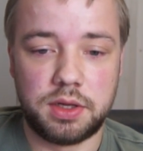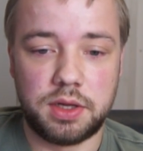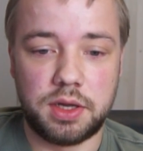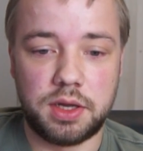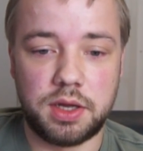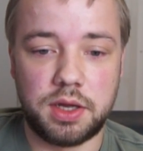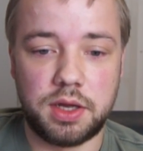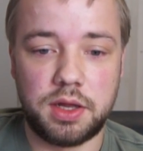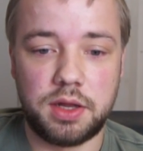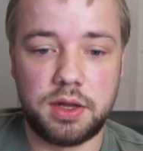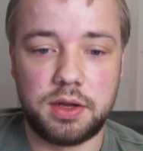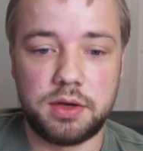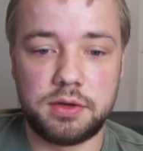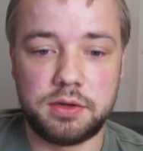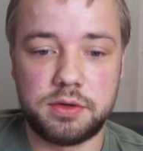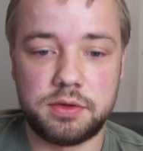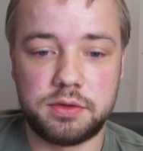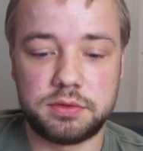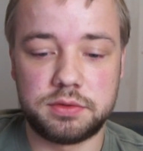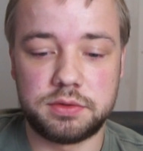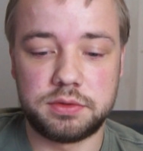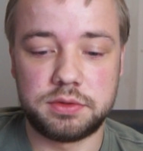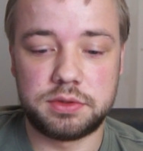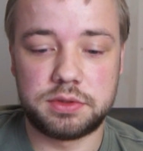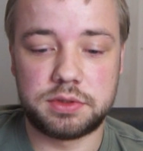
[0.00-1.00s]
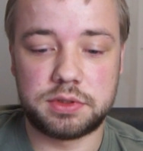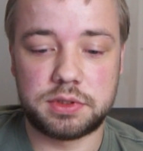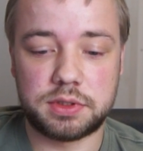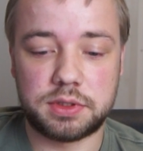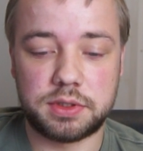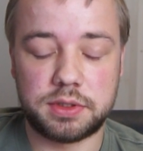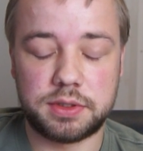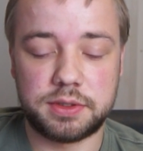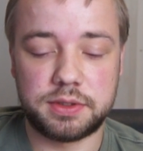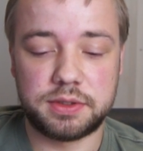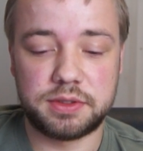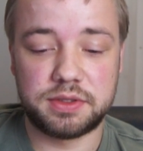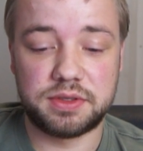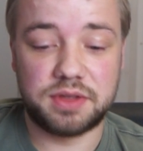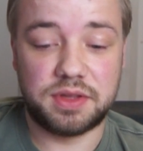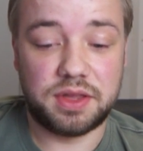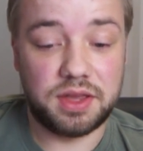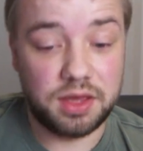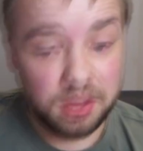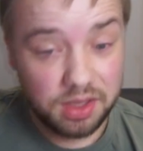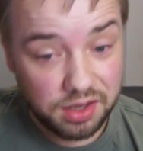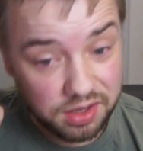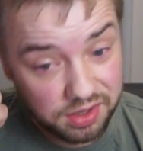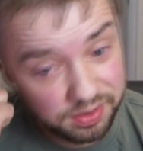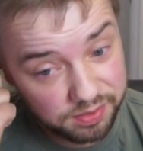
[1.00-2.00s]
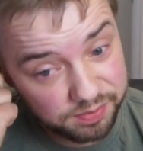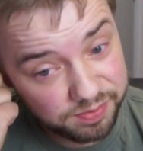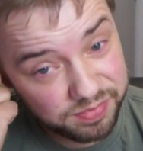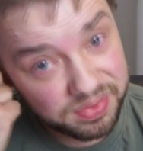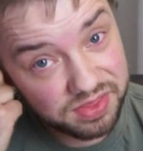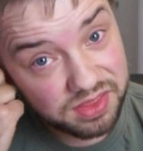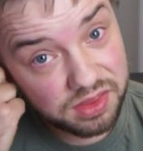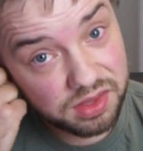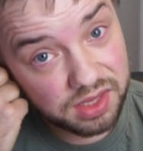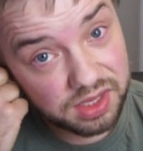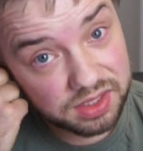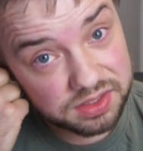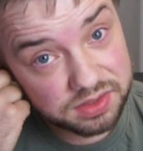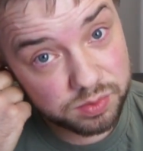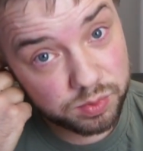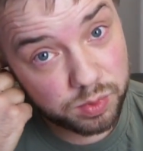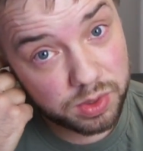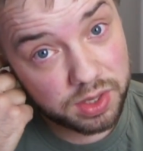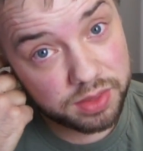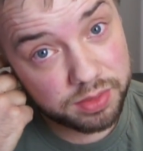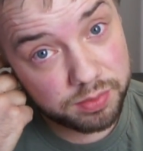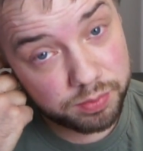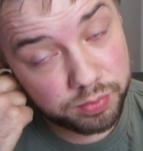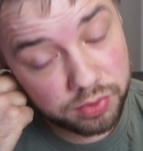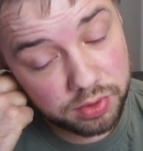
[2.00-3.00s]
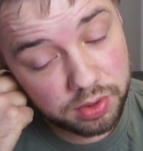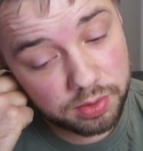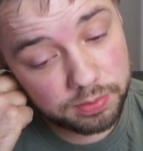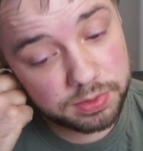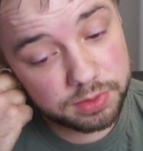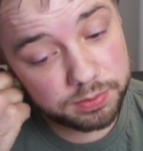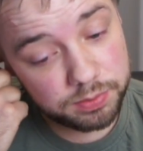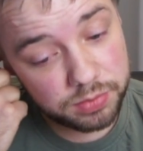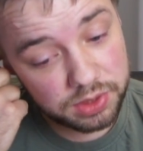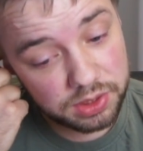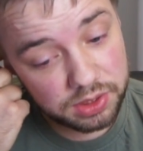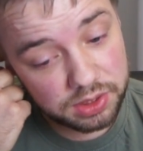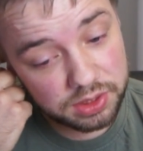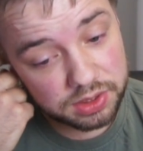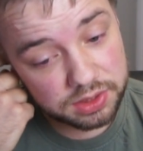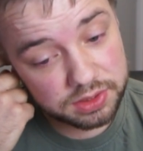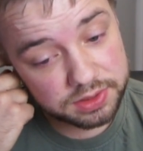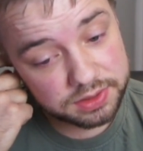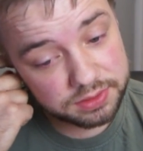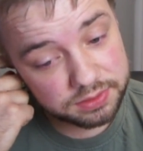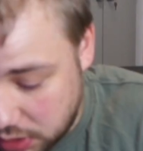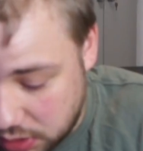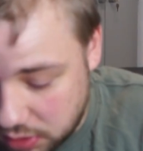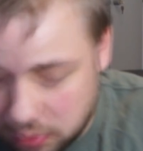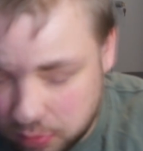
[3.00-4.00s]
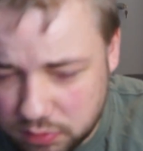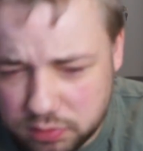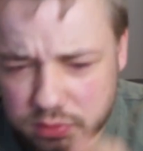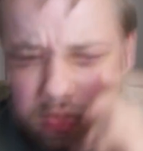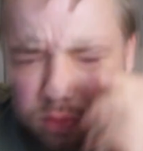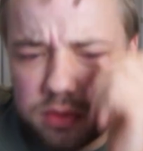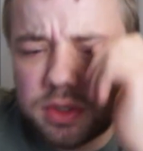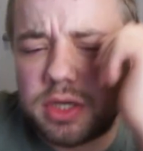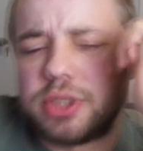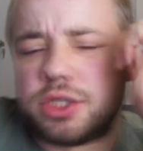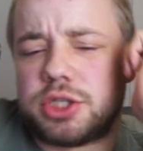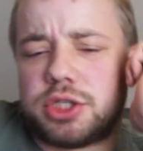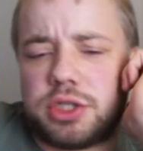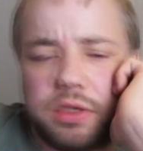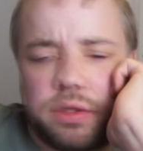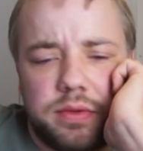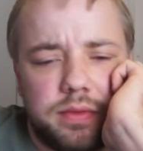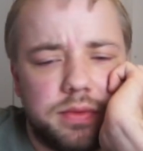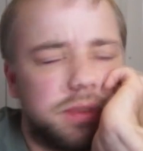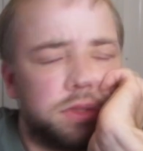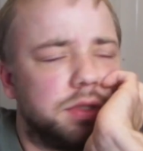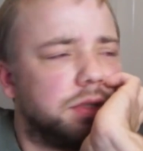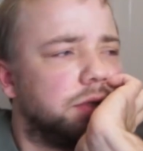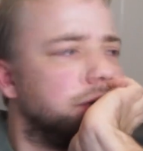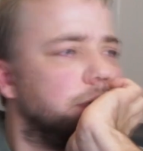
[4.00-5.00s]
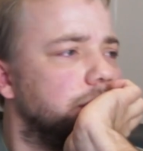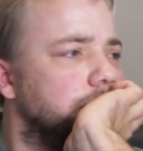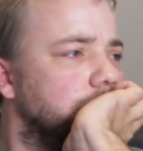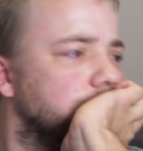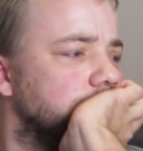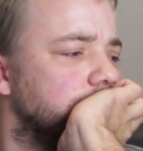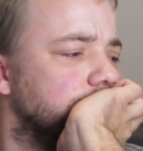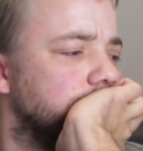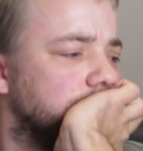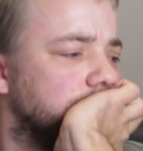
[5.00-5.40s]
And yeah, that's where the problem begins. How do I show it to you?